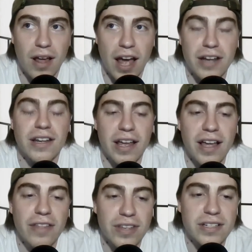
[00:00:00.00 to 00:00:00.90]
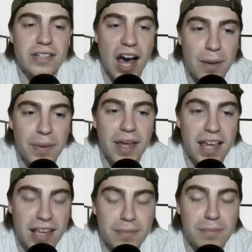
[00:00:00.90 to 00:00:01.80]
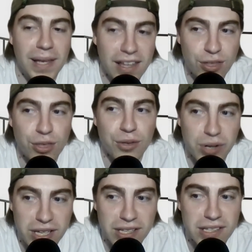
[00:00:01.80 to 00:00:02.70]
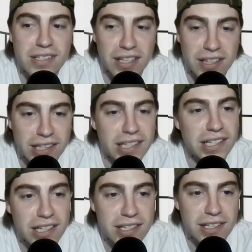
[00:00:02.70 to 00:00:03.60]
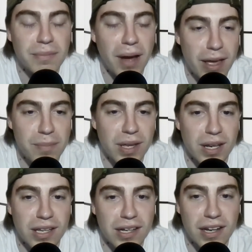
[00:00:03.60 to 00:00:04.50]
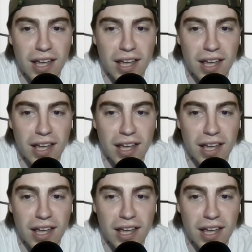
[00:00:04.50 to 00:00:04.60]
I got the top 8 big threes in the East, in my opinion.